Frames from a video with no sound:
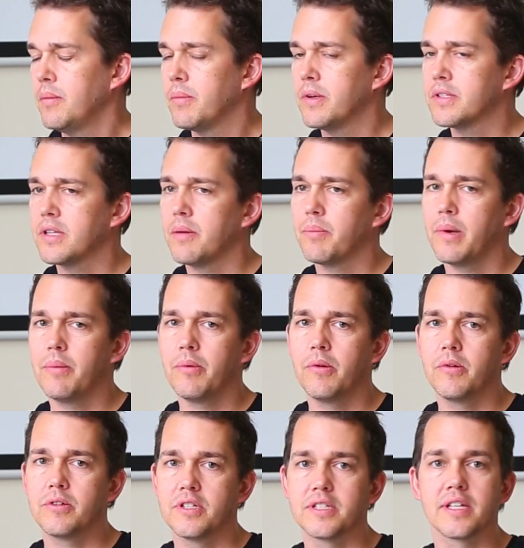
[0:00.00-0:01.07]
but some
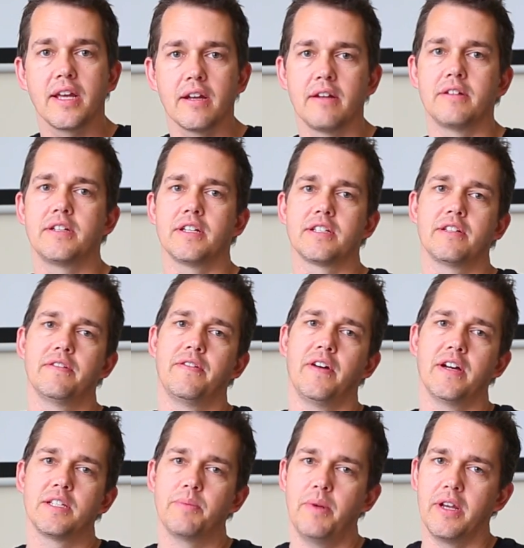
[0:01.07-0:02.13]
people just cannot
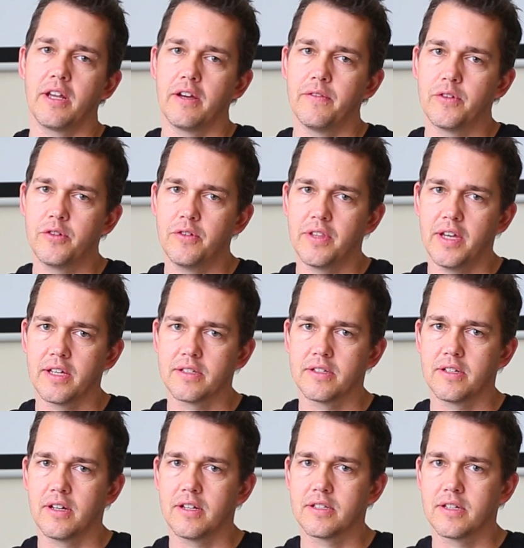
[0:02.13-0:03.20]
justify spending over
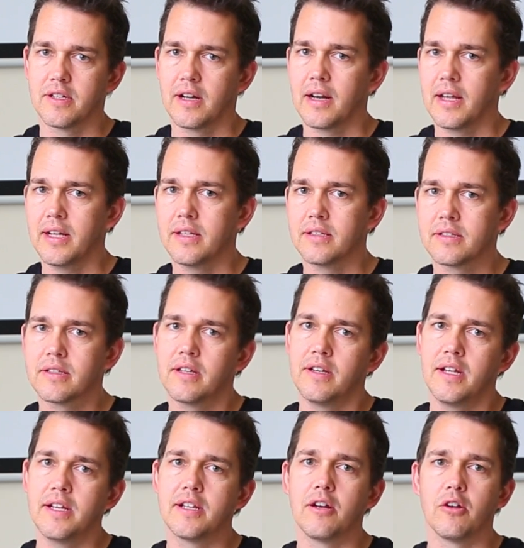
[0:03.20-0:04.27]
$2,000 on a lens, so
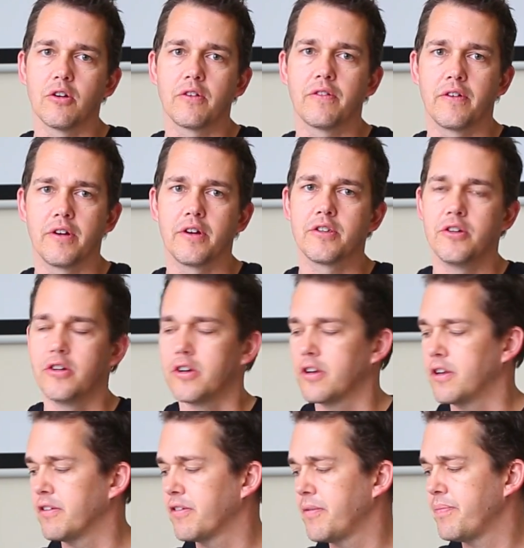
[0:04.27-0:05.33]
need to look for an
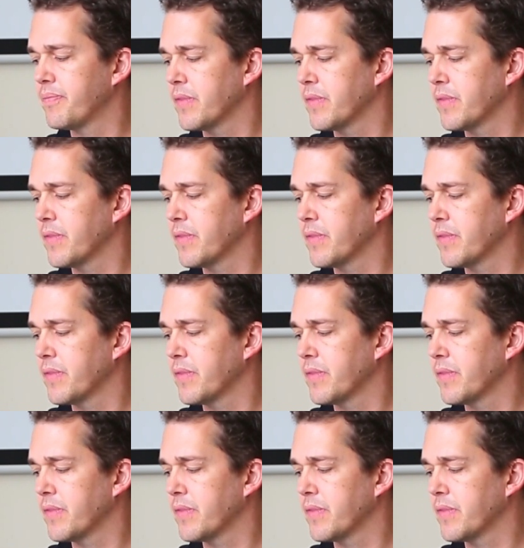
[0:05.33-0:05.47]
alternative.